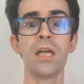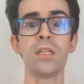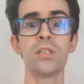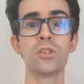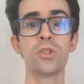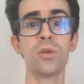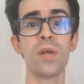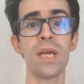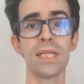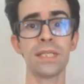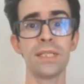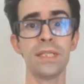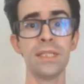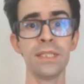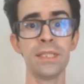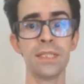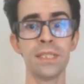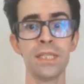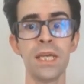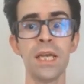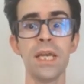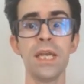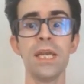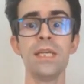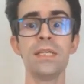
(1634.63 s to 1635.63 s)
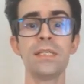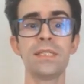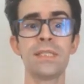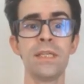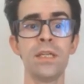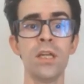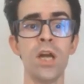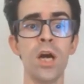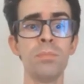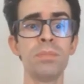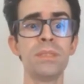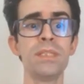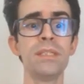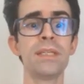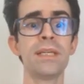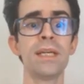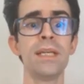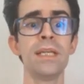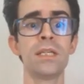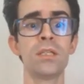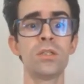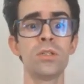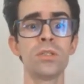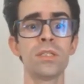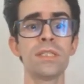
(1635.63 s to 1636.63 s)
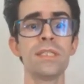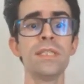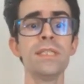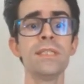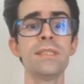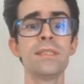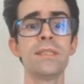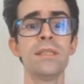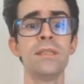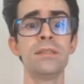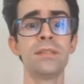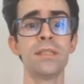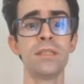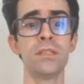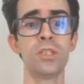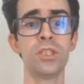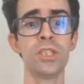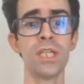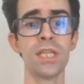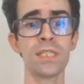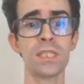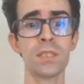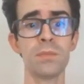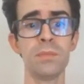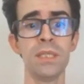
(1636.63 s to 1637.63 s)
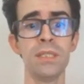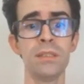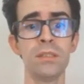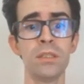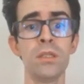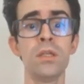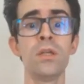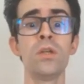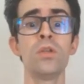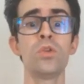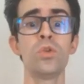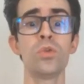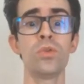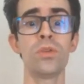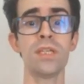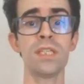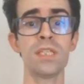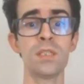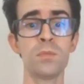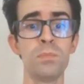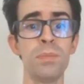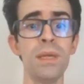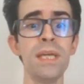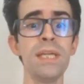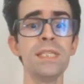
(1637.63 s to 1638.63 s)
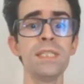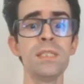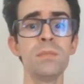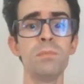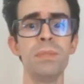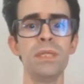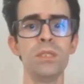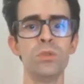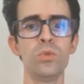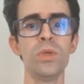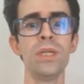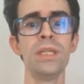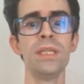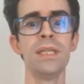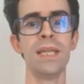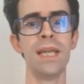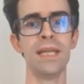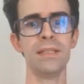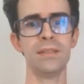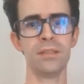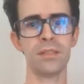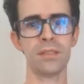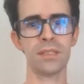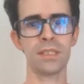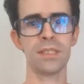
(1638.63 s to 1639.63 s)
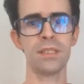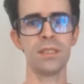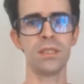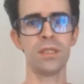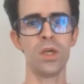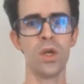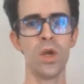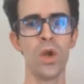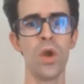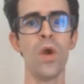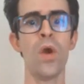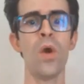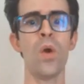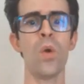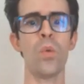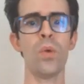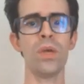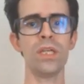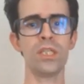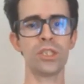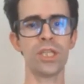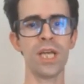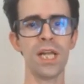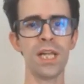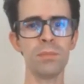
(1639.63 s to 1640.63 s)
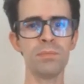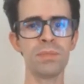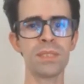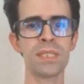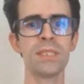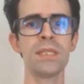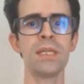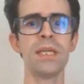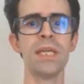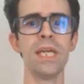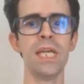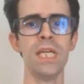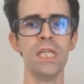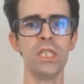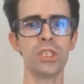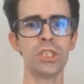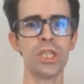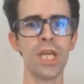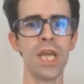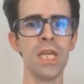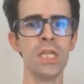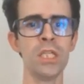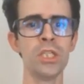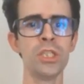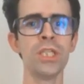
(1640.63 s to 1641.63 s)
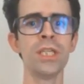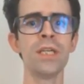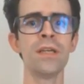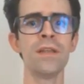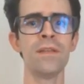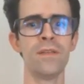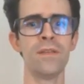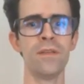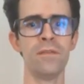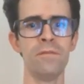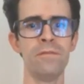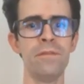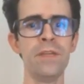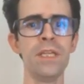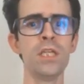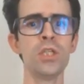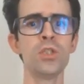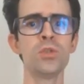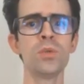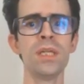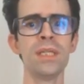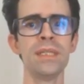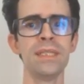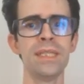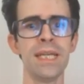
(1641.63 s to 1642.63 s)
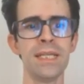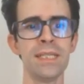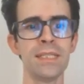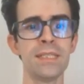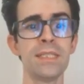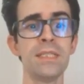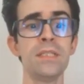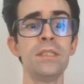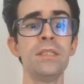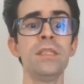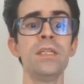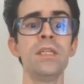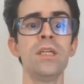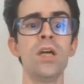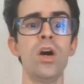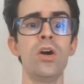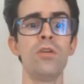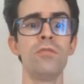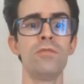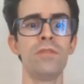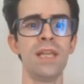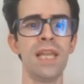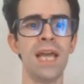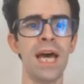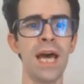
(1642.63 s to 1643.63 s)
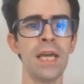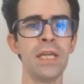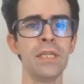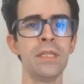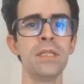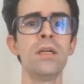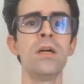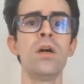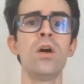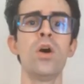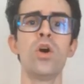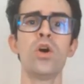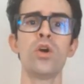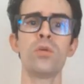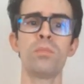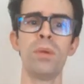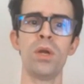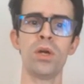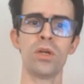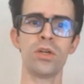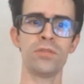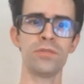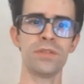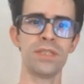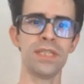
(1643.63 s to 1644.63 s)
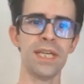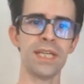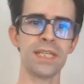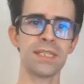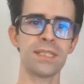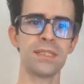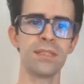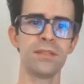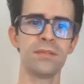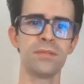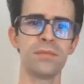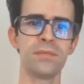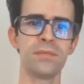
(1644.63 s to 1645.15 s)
Tracking is an optically consistent adjustment to the space between letters, which helps in changing the visual density of a line or block of text.